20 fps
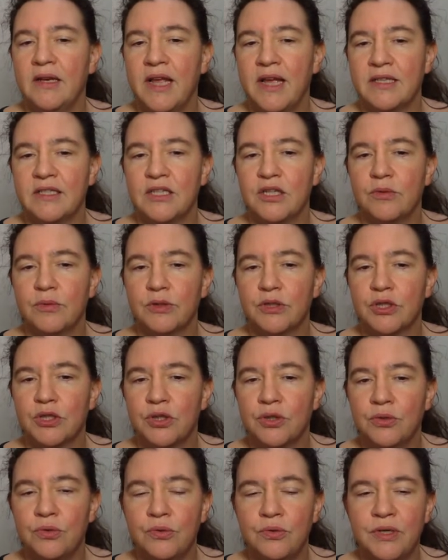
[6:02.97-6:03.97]
in x equals
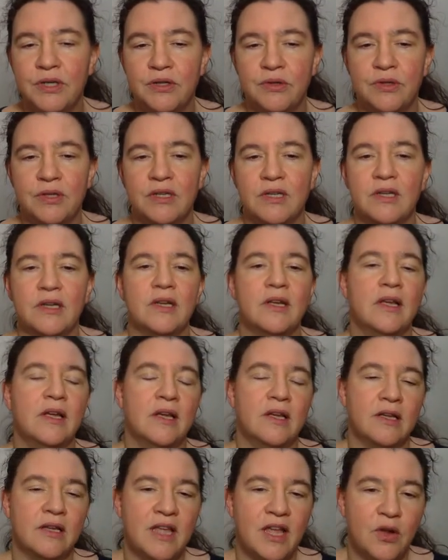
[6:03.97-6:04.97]
2 into the
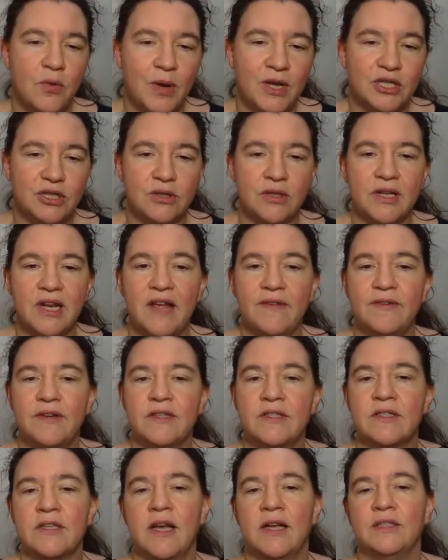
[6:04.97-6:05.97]
equation on the
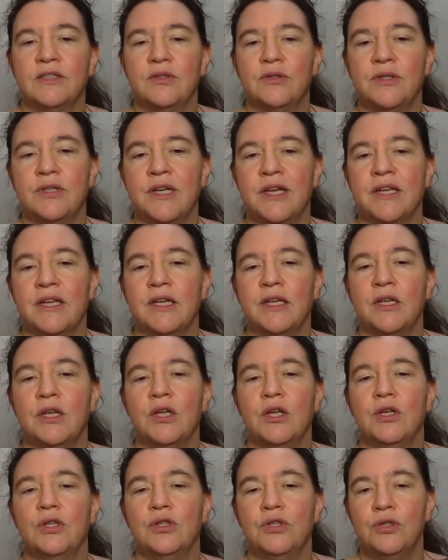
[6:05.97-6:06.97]
left-hand side, so you're getting
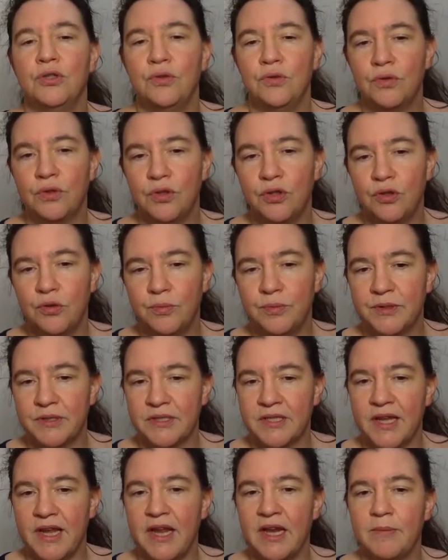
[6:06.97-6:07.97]
2 cubed is
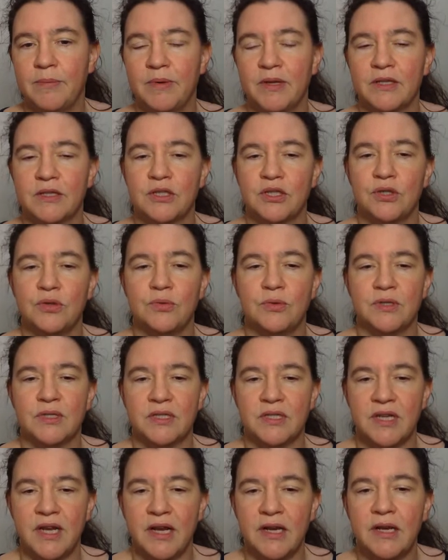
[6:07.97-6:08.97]
8 plus 2 is
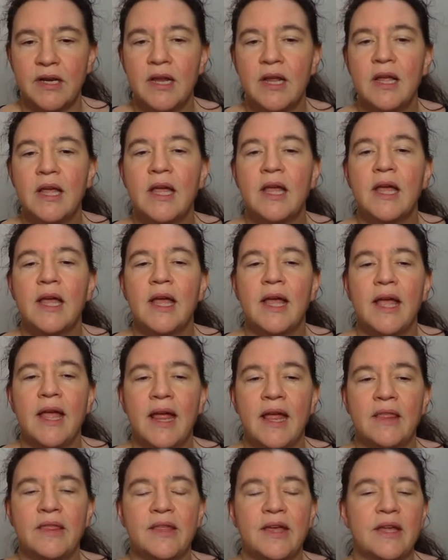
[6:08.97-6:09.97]
10.
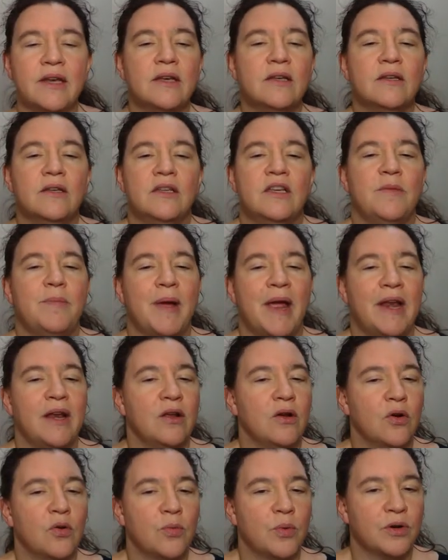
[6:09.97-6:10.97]
And then depending
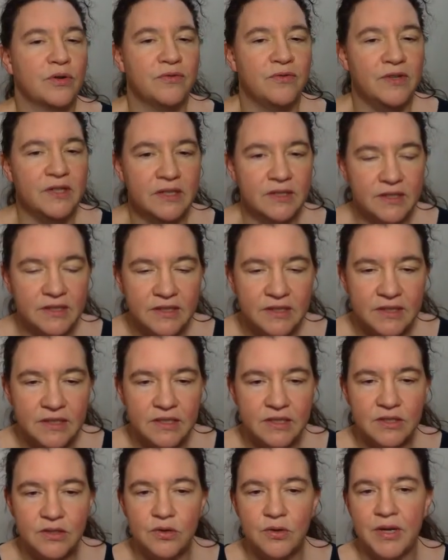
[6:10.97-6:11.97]
on what field it
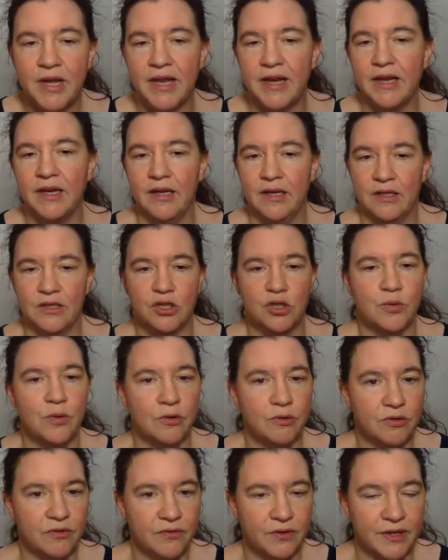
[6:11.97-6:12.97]
is, you're getting a square
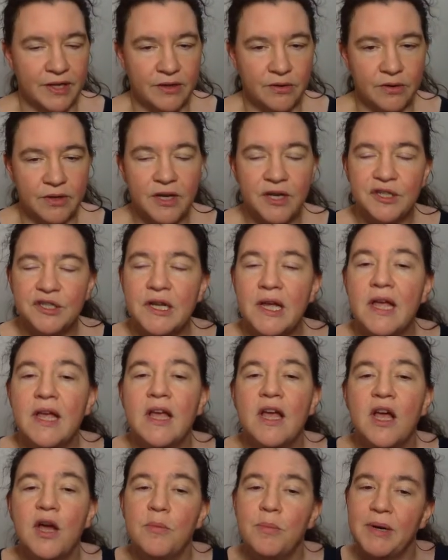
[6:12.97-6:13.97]
root for that or not.
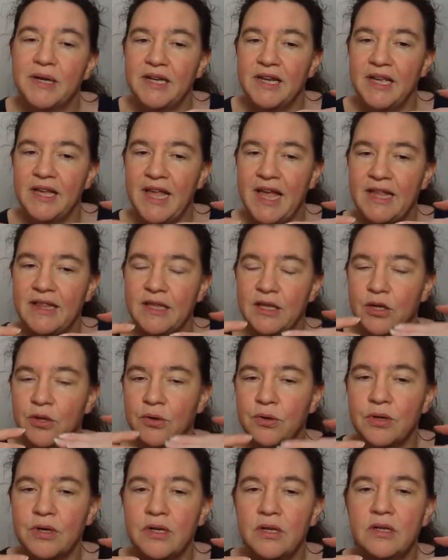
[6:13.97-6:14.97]
But again, the
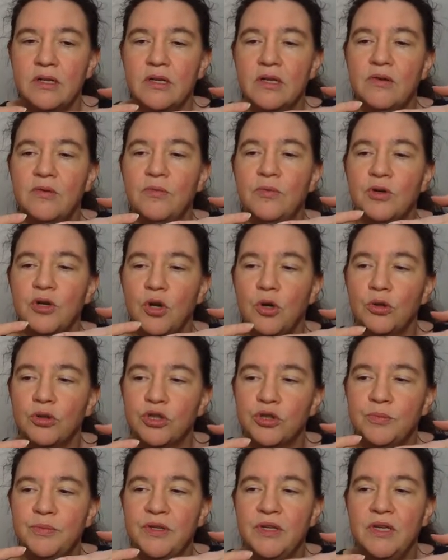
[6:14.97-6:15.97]
kernel would
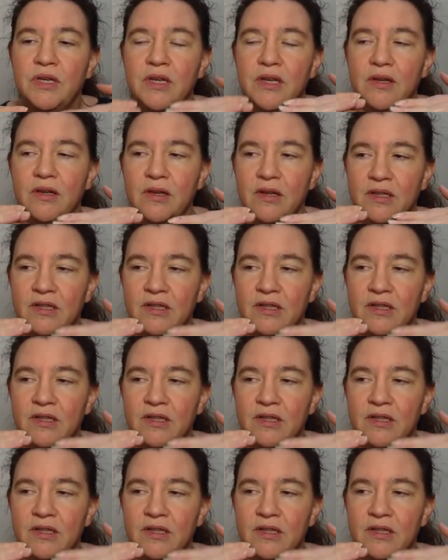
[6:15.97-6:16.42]
also be